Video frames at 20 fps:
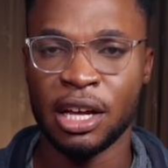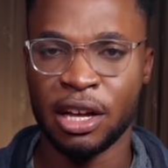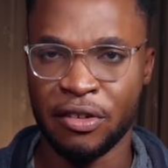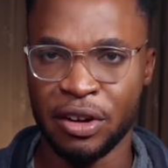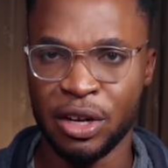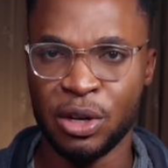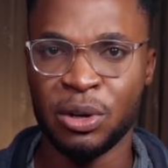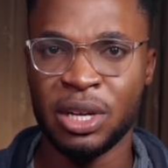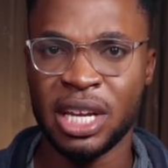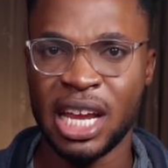
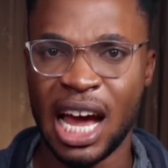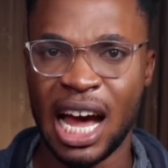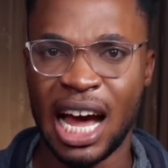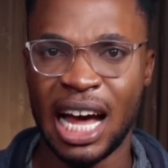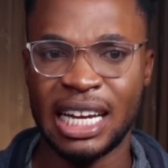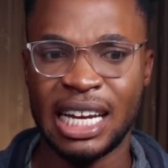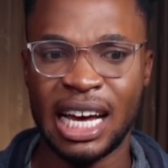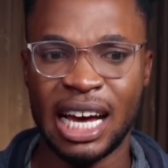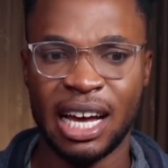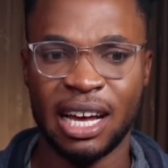Credonia
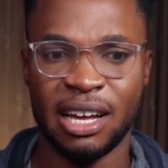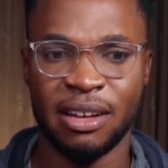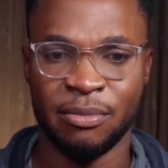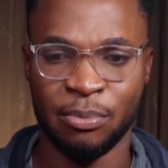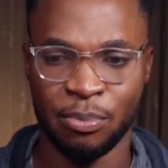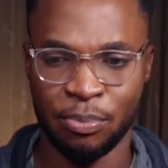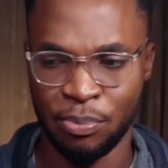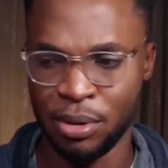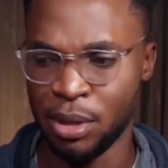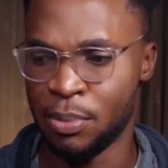and her
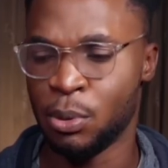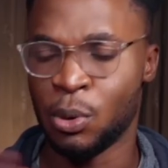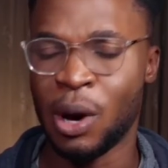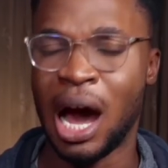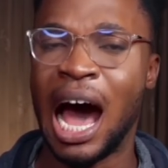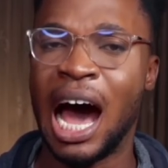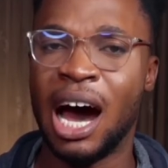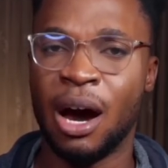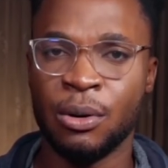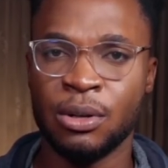people
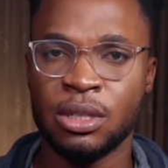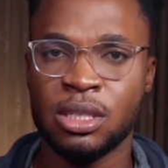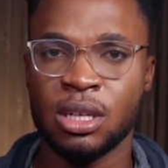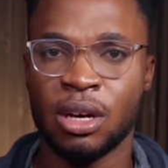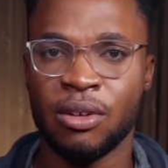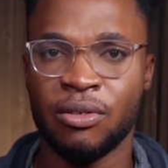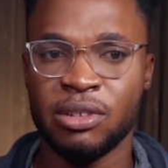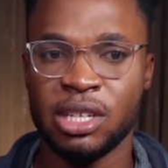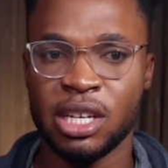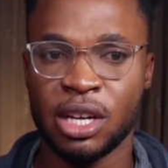out
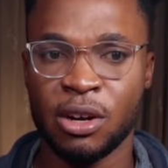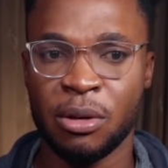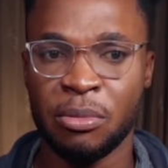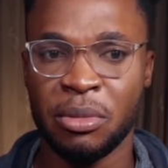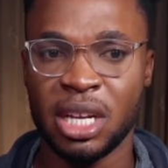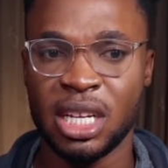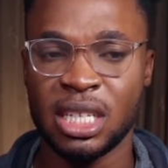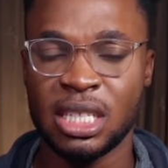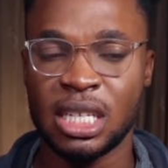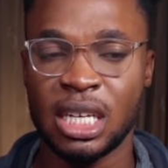of the
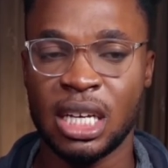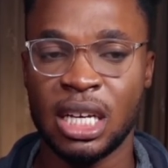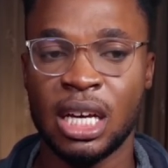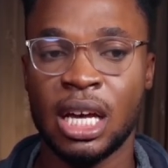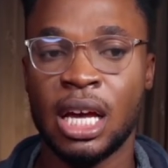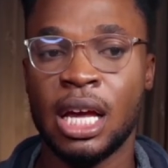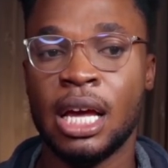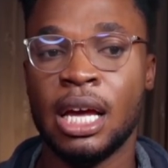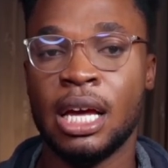community,